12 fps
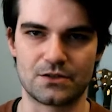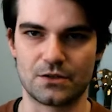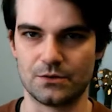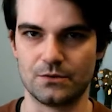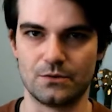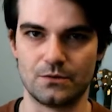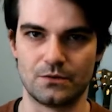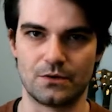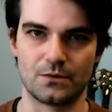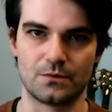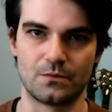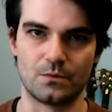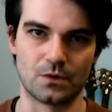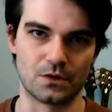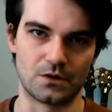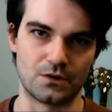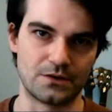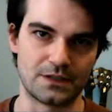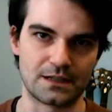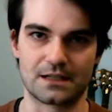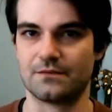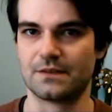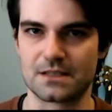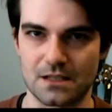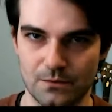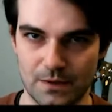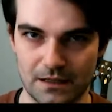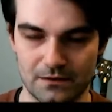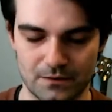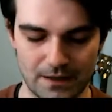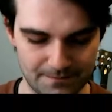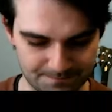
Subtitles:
to the world in a convincing way, right?